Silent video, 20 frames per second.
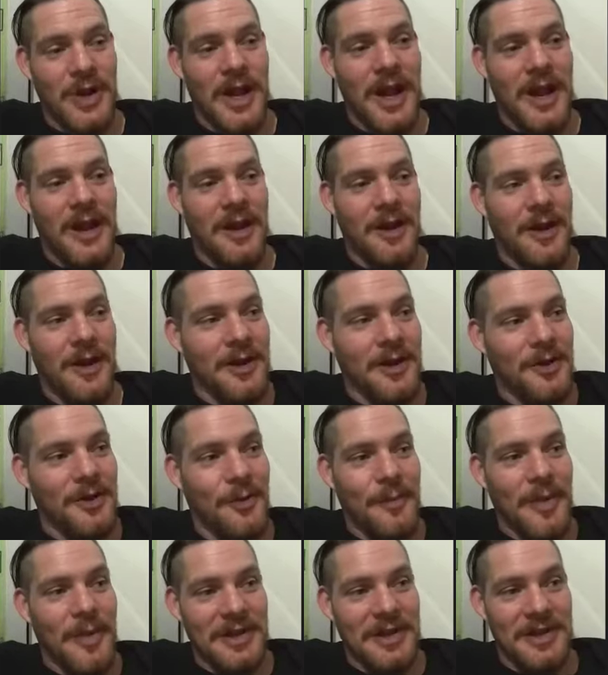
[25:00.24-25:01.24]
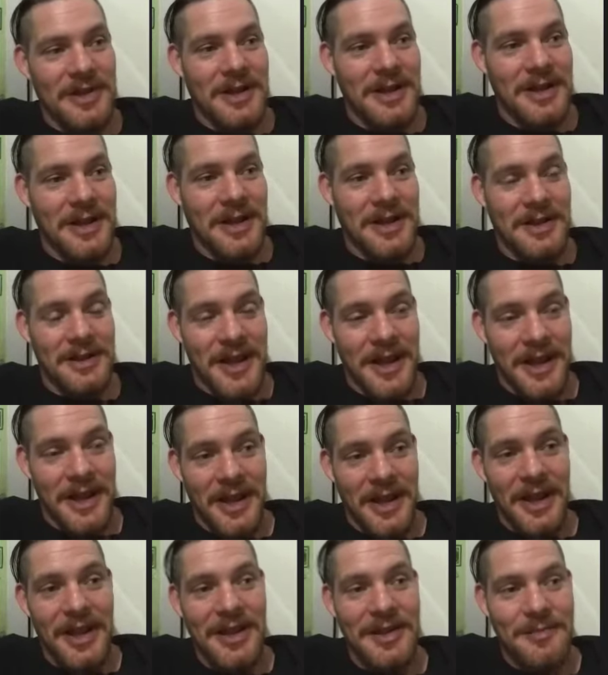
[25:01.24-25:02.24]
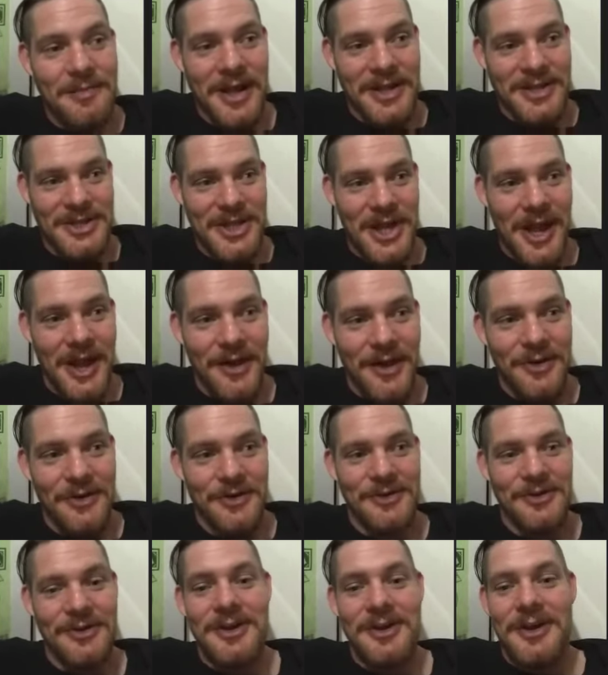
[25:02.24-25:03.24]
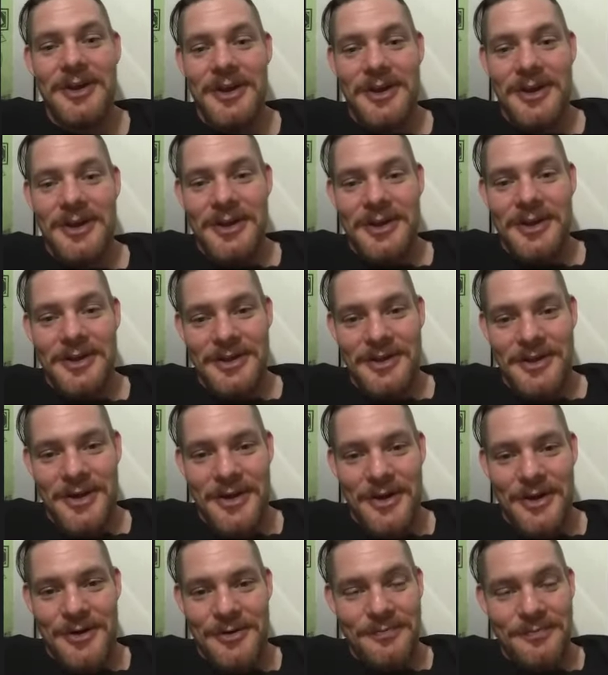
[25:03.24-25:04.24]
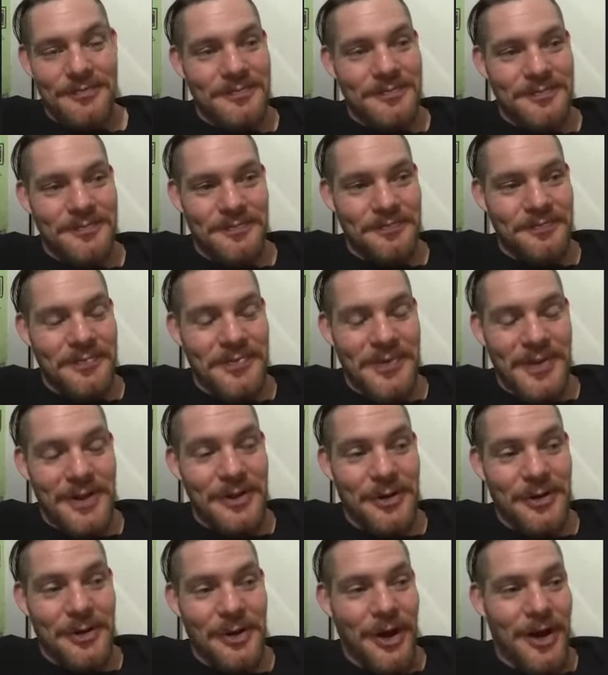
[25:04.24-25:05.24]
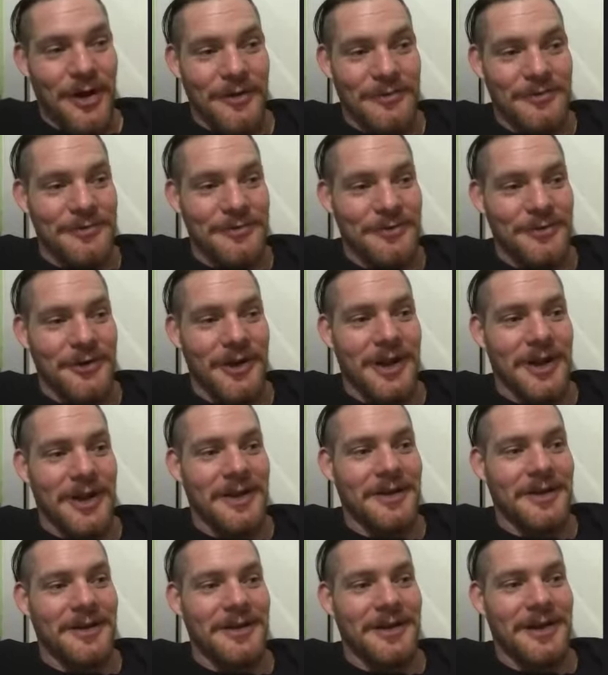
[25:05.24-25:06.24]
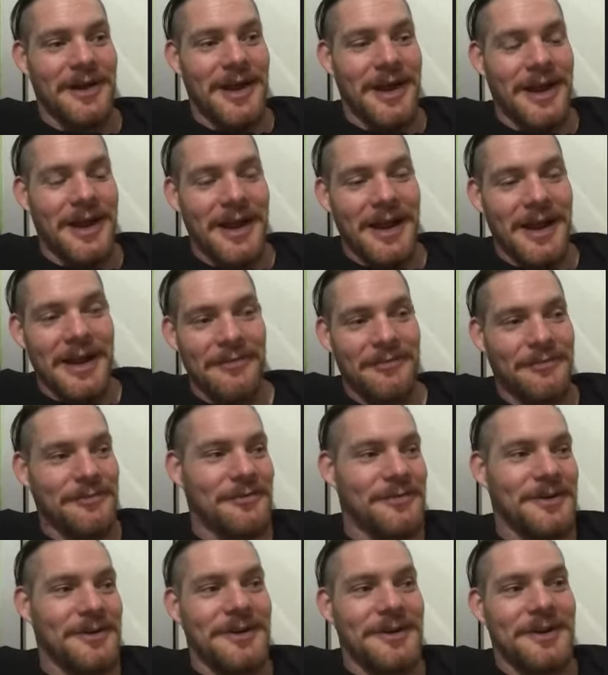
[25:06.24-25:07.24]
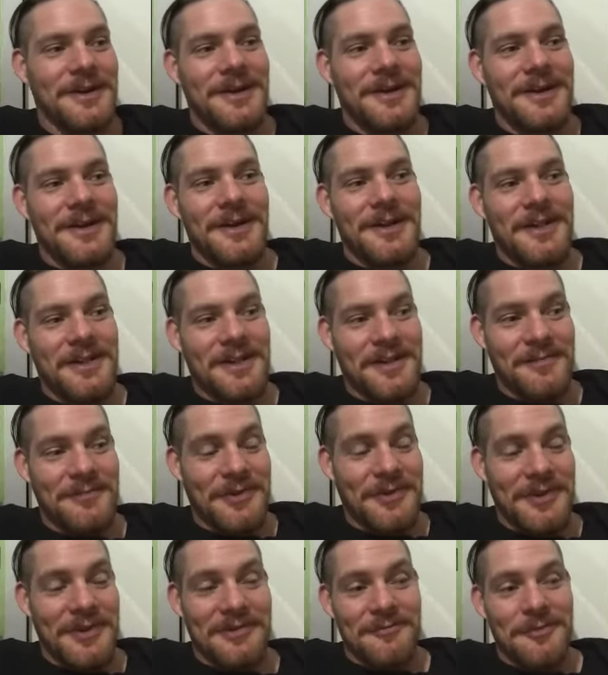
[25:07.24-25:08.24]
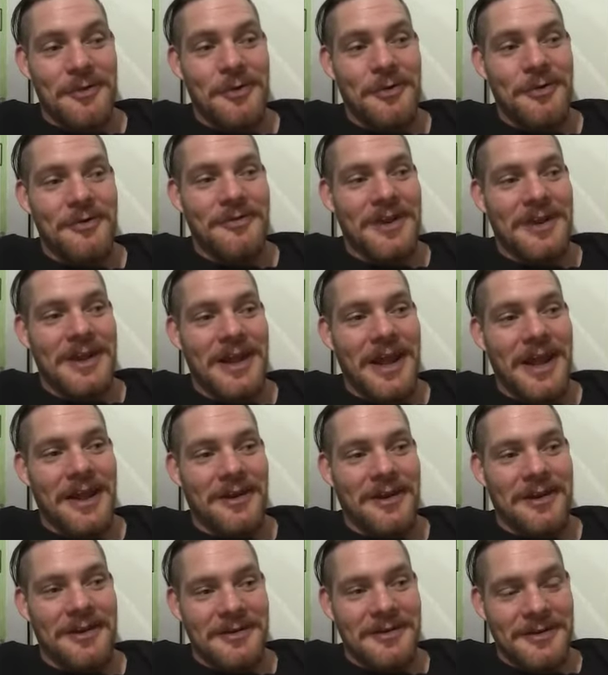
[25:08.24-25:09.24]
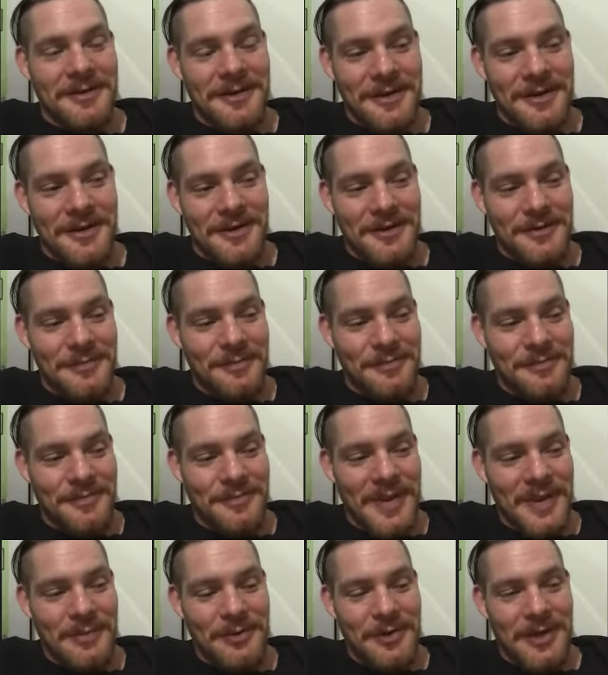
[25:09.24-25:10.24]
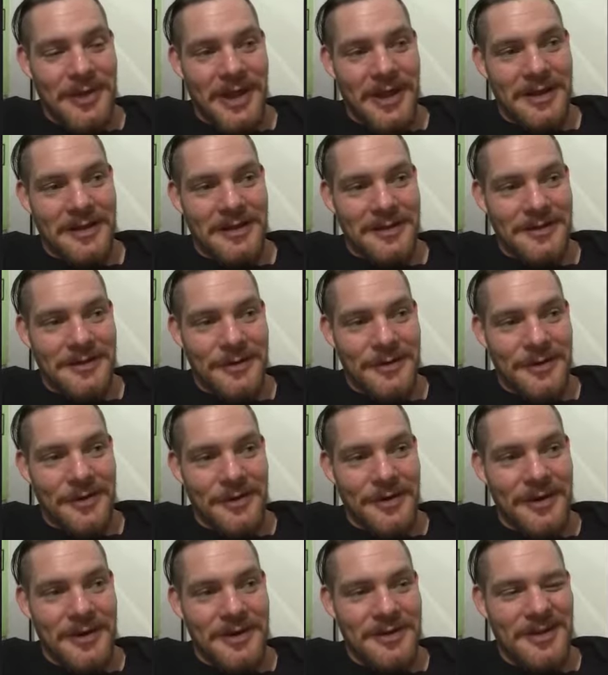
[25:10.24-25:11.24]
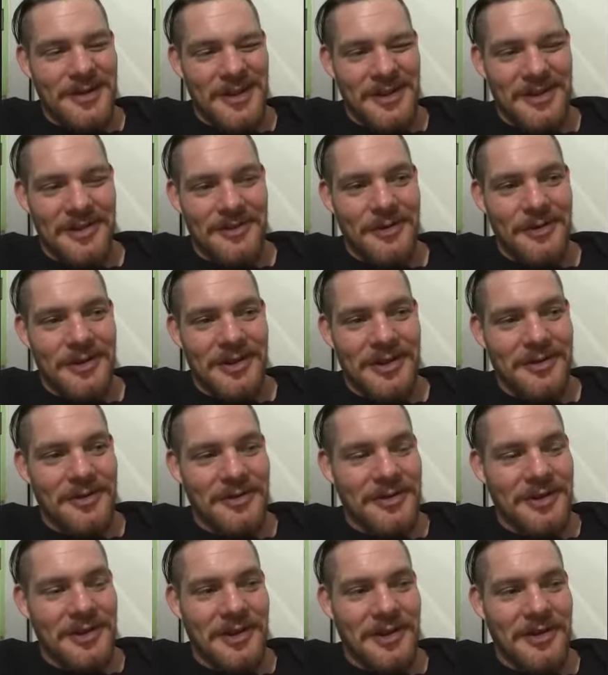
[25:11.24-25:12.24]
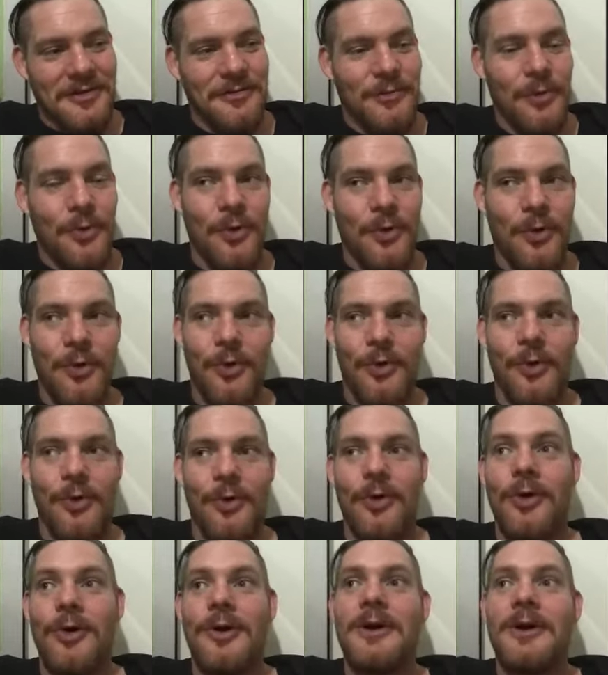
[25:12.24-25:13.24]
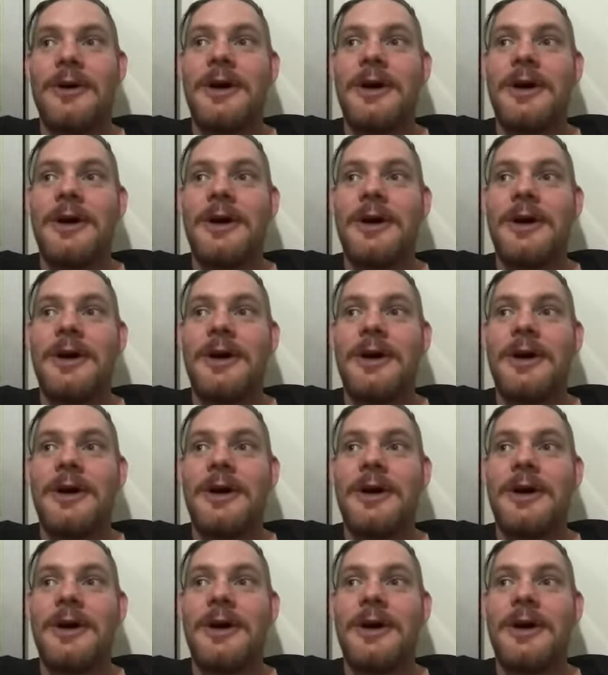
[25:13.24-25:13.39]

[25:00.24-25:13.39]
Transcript: editor, you're basically saying, here's my child, you know, look after it. And then if something's wrong with it later, you know, people get, oh, it doesn't look as good as I thought, or